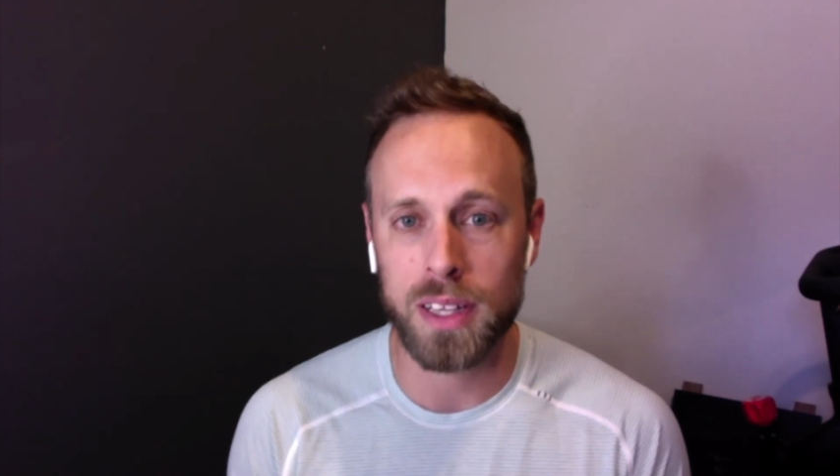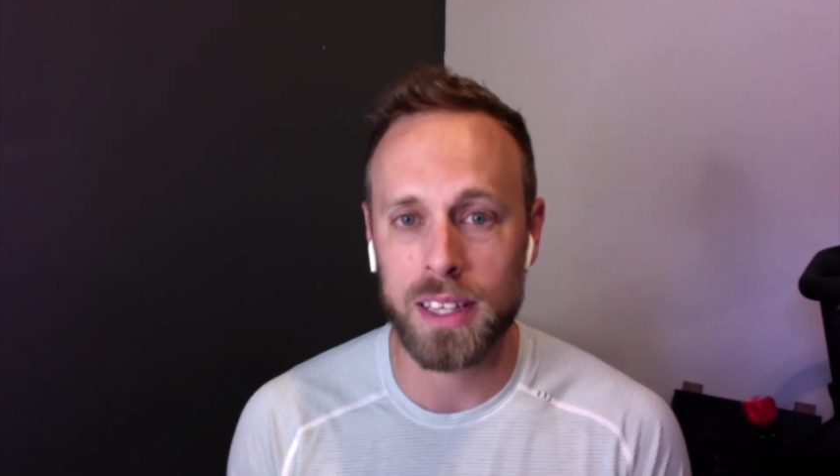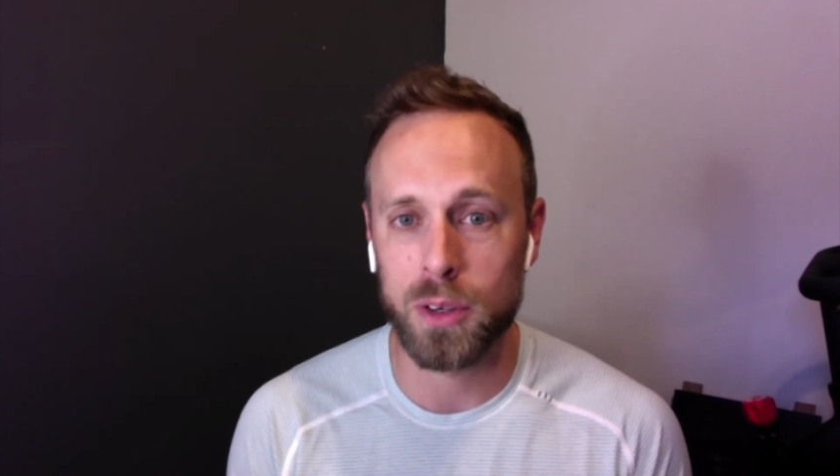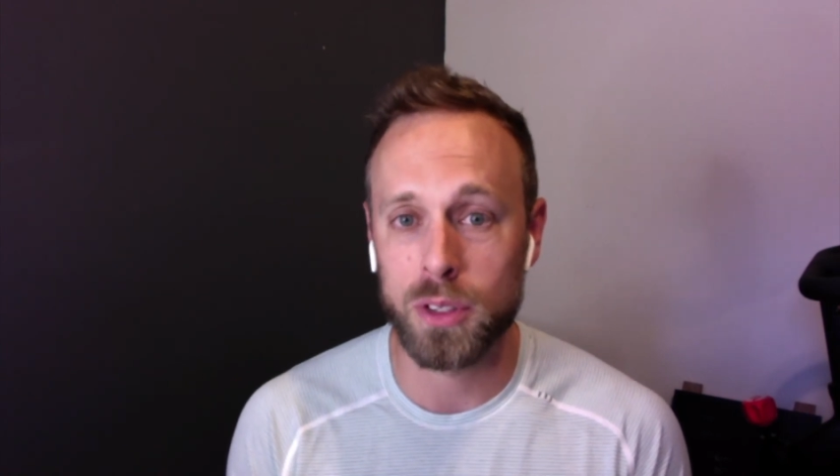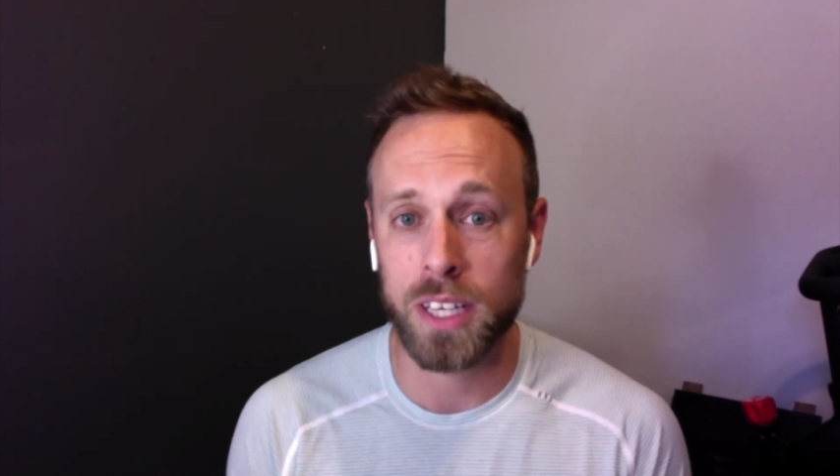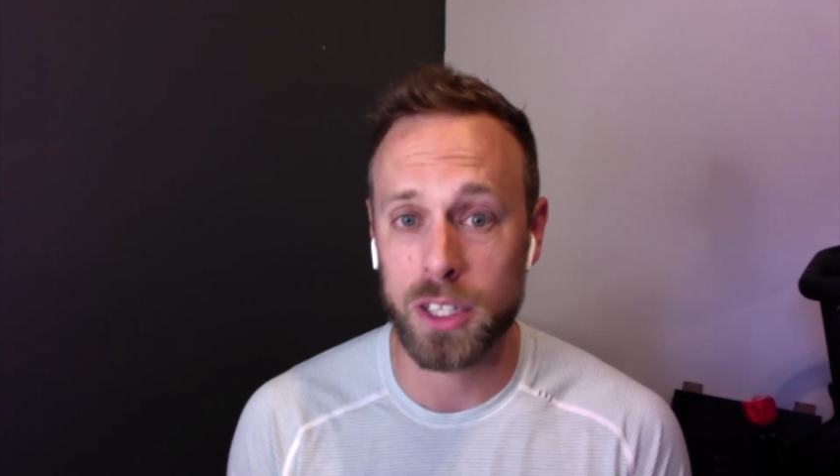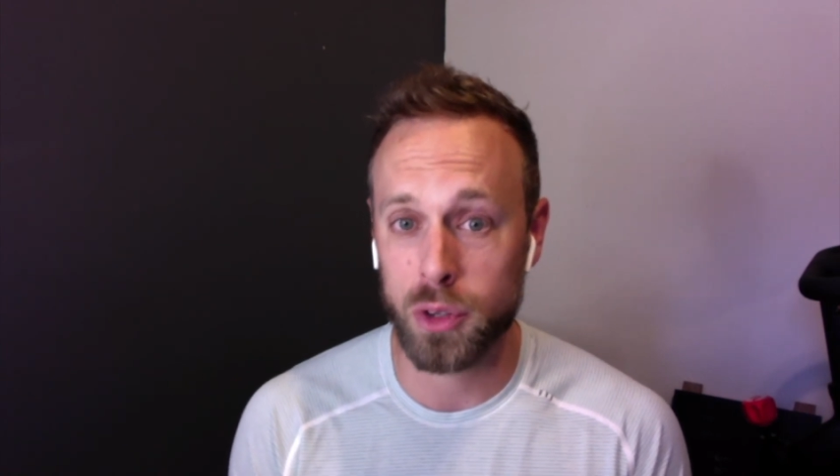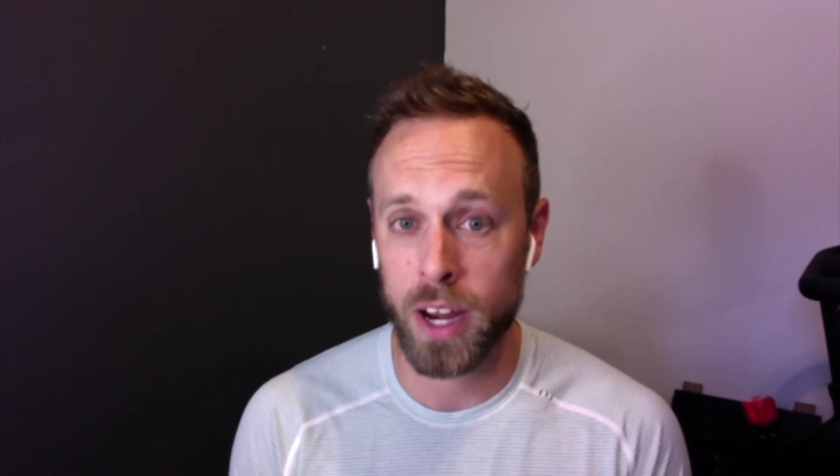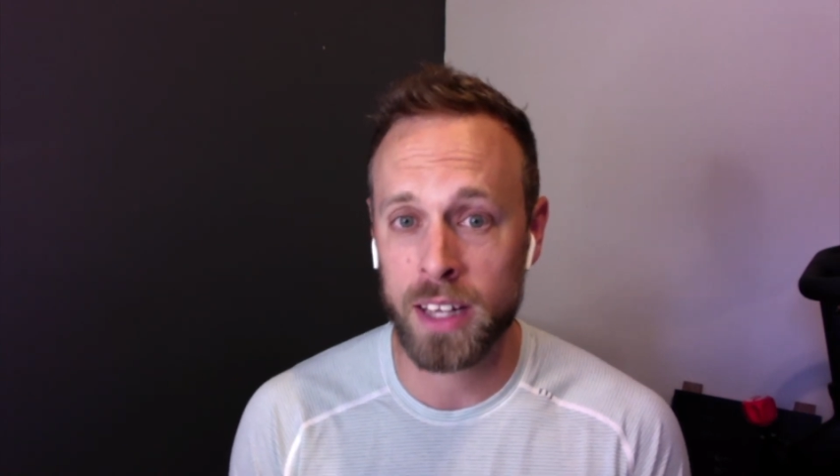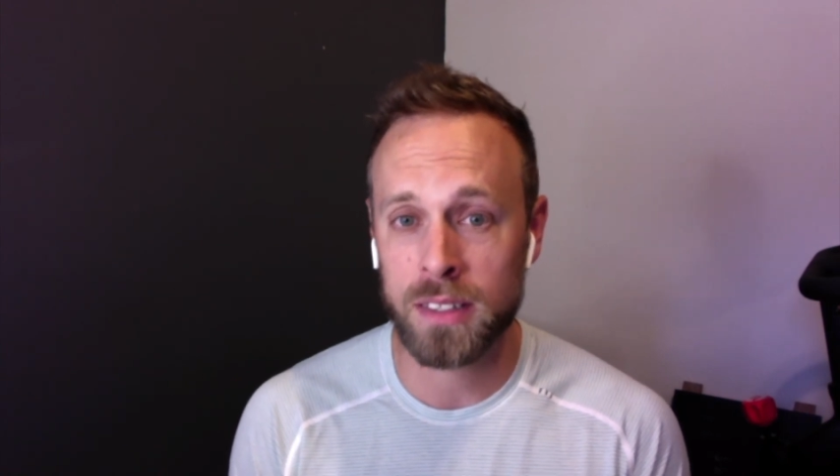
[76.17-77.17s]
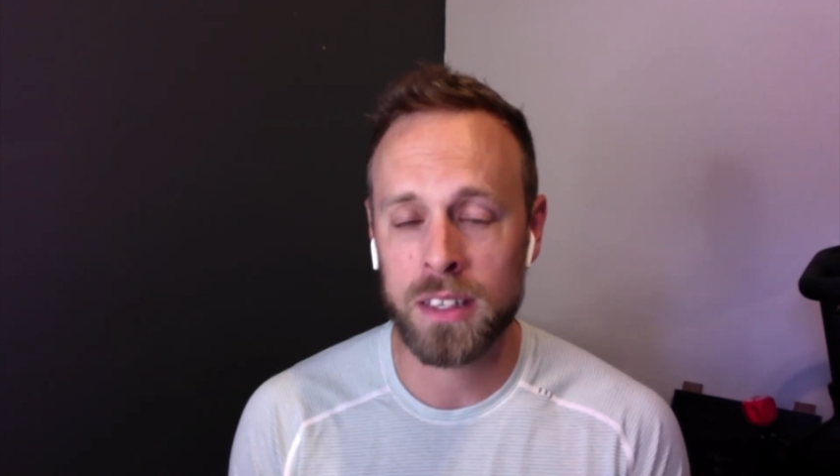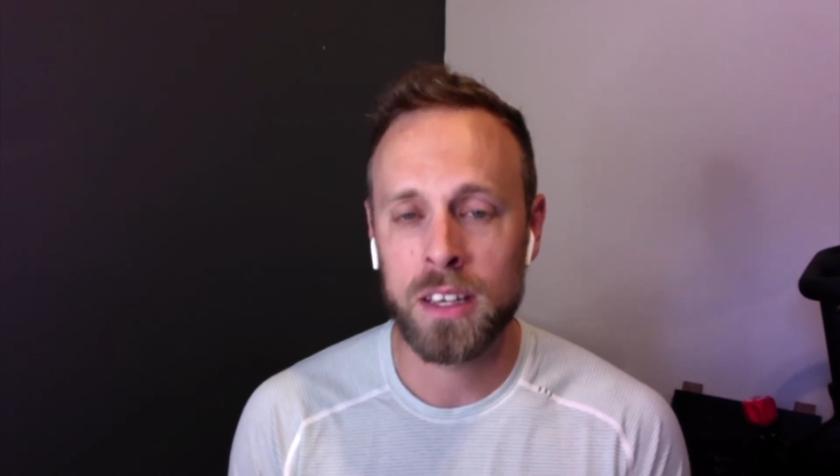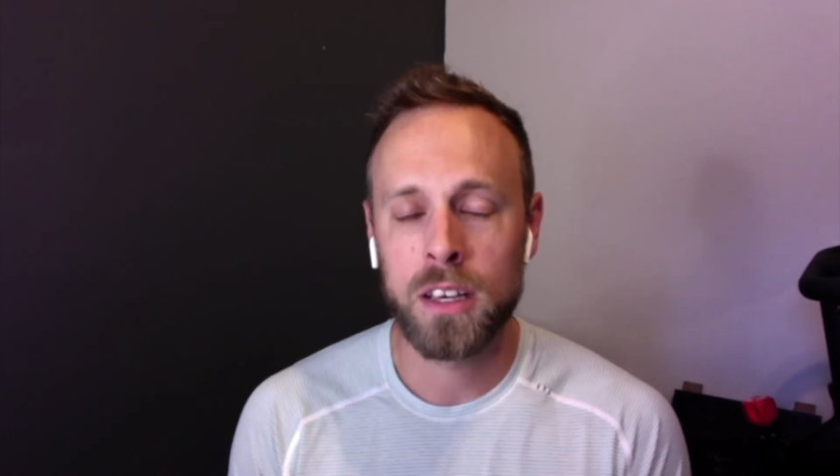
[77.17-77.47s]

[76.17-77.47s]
legal size tracks